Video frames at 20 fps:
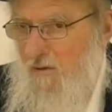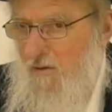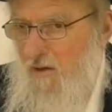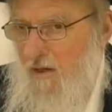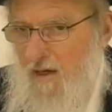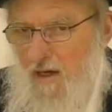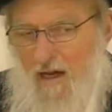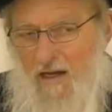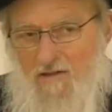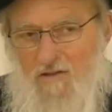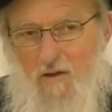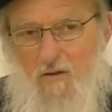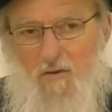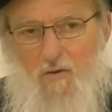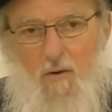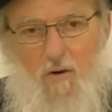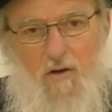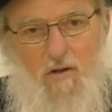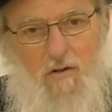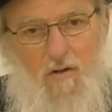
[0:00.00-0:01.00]
he has the
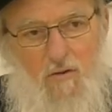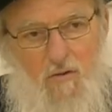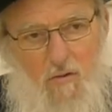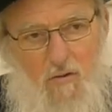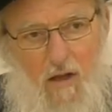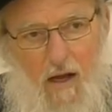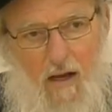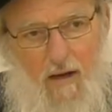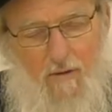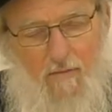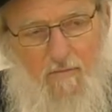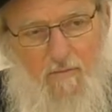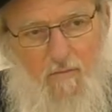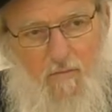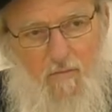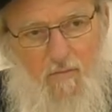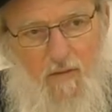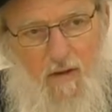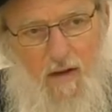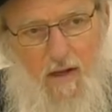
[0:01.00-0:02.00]
authority to do that.
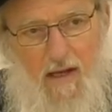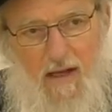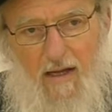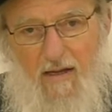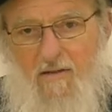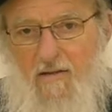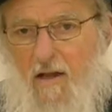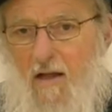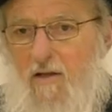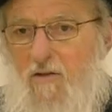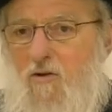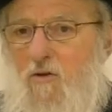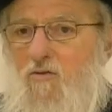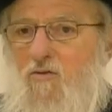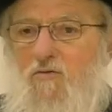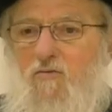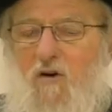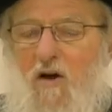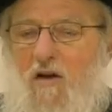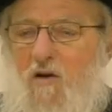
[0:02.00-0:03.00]
He could tell you
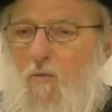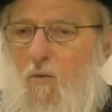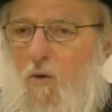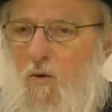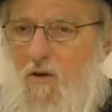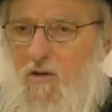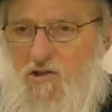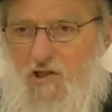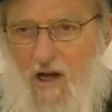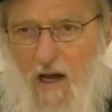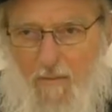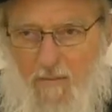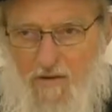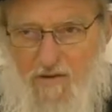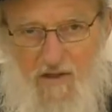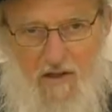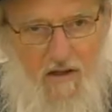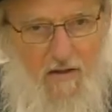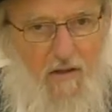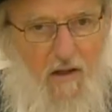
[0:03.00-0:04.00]
to fight a war on
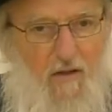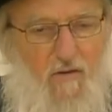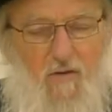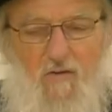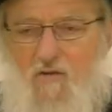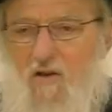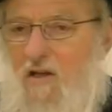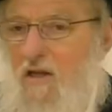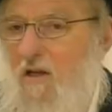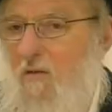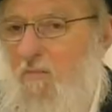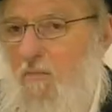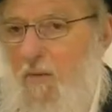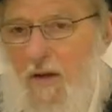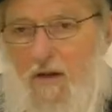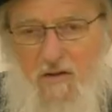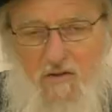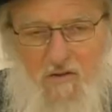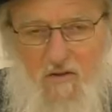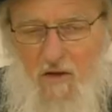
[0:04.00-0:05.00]
Shabbos. He could tell you to eat
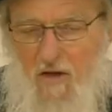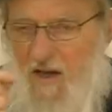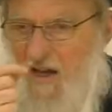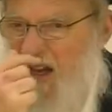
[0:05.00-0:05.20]
pigs.